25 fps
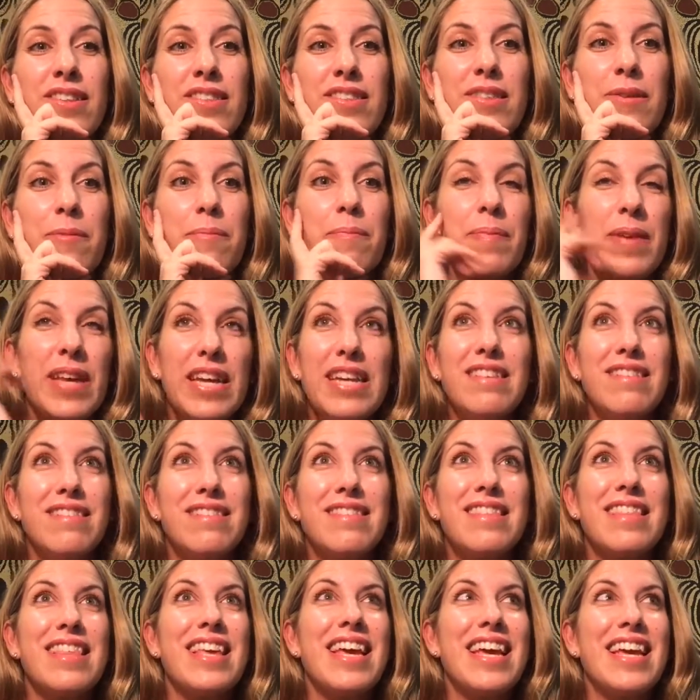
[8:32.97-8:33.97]
the biggest
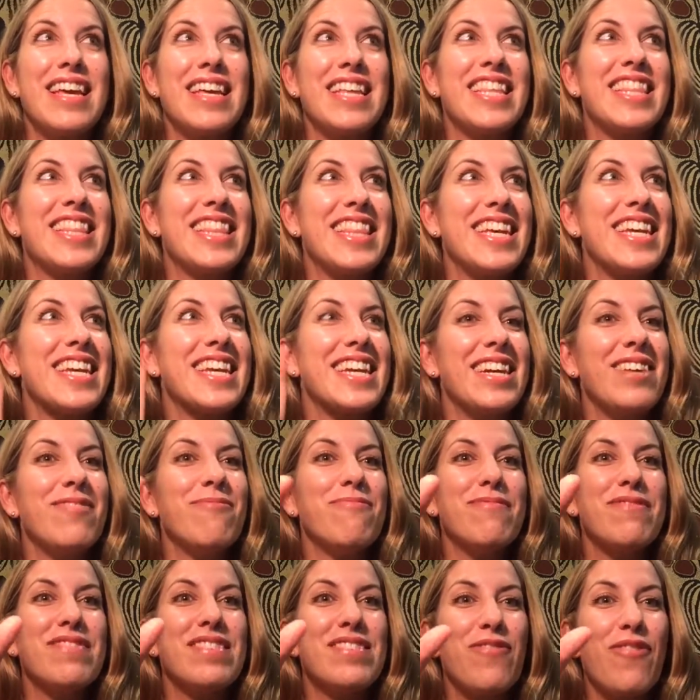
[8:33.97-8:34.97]
thing that
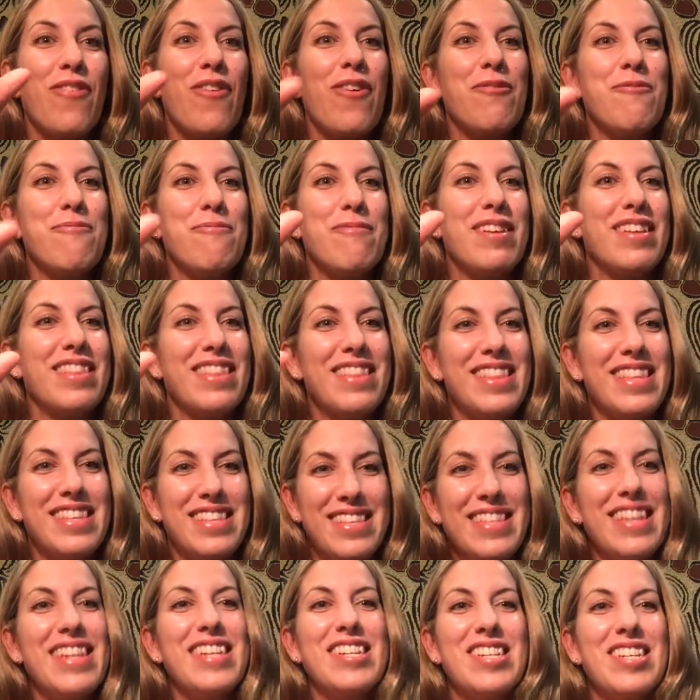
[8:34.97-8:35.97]
comes from the
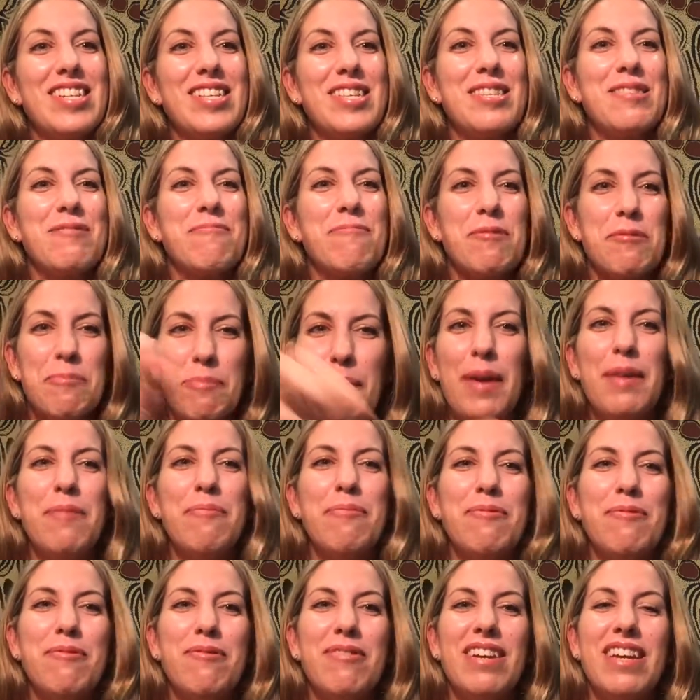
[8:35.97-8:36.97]
sessions with
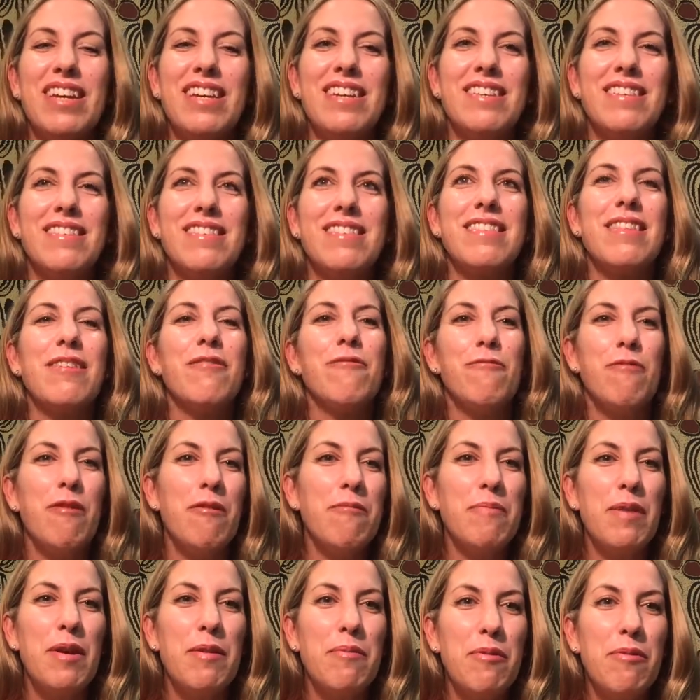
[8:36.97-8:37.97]
people is that what
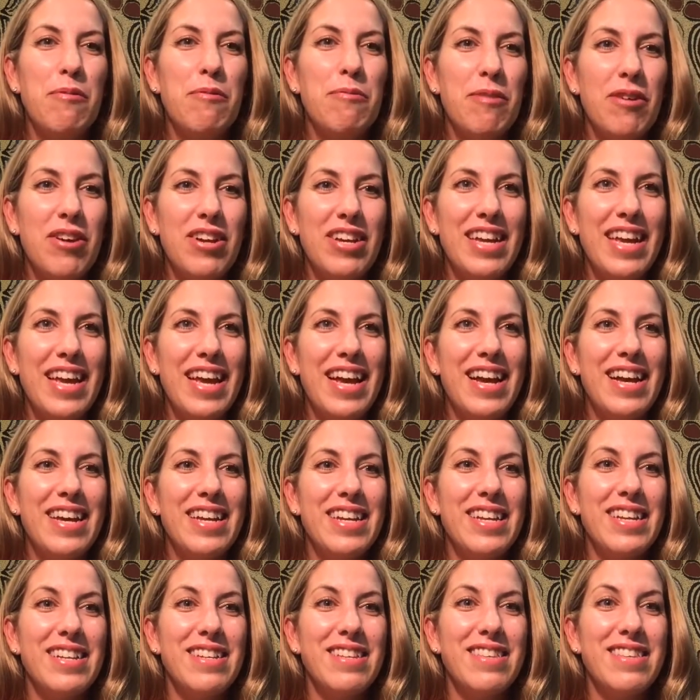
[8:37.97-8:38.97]
people work out
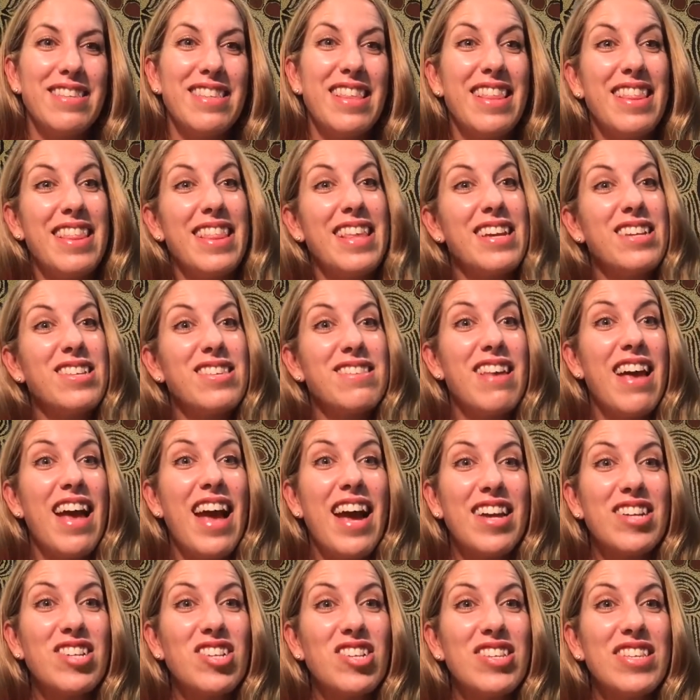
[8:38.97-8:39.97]
is that there's
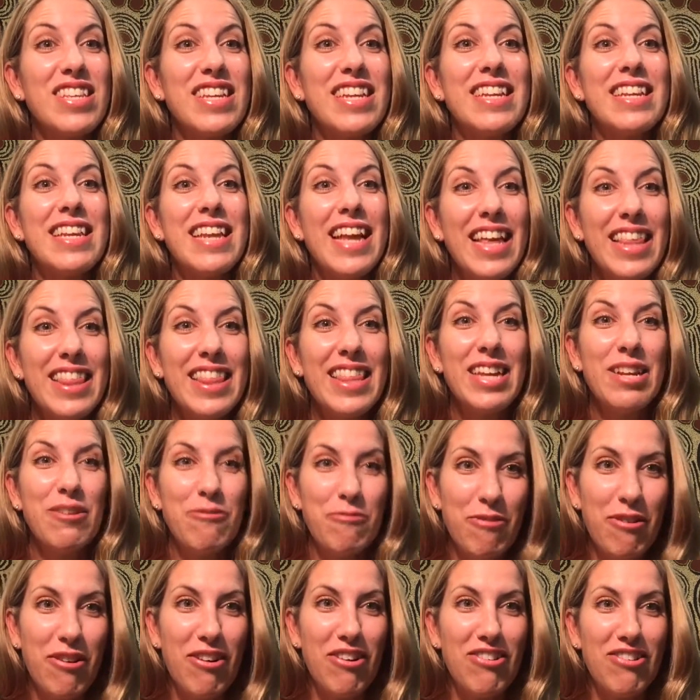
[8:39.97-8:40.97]
actually nothing
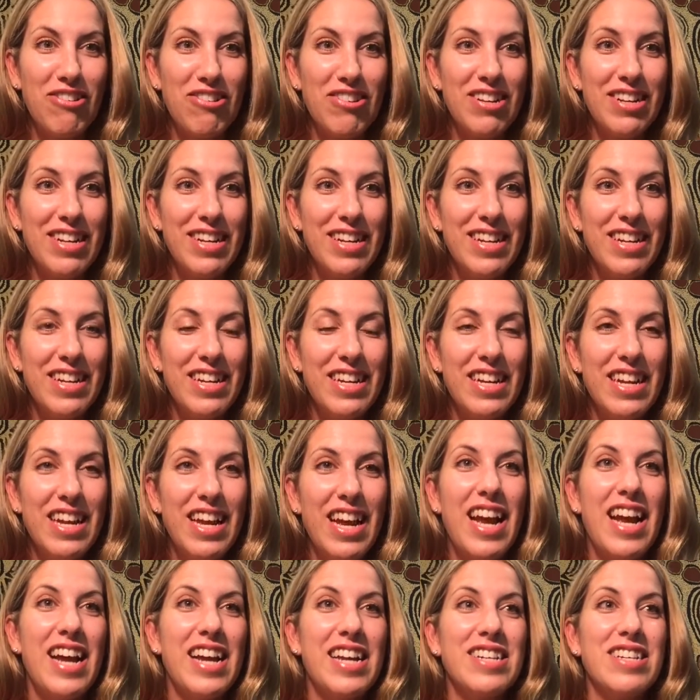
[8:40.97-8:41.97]
wrong,
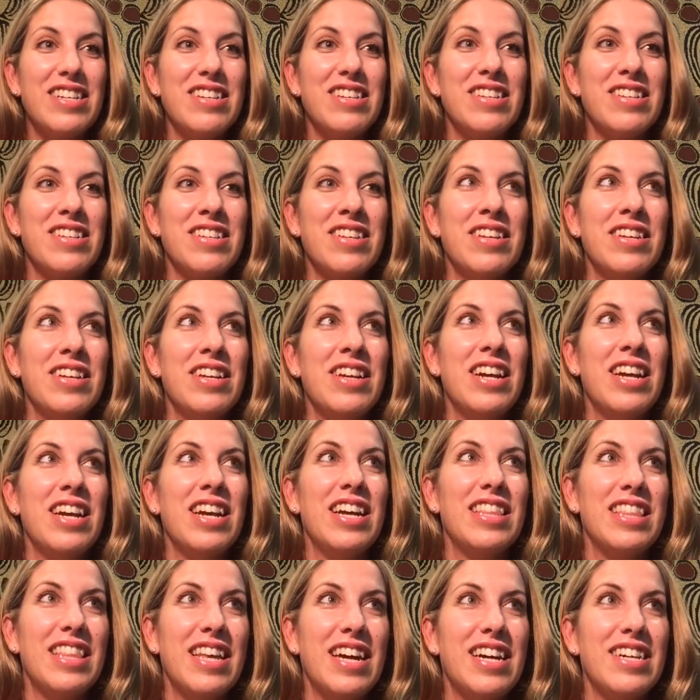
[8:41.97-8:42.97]
and
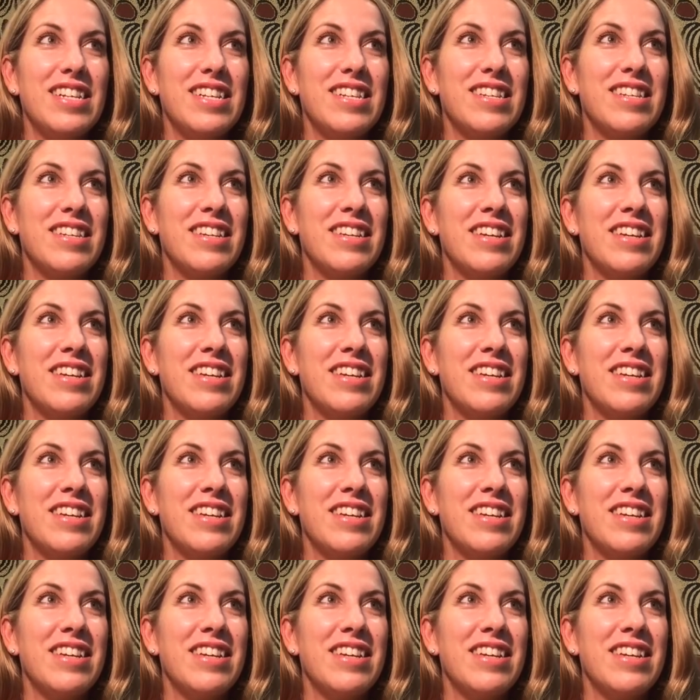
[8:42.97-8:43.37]
that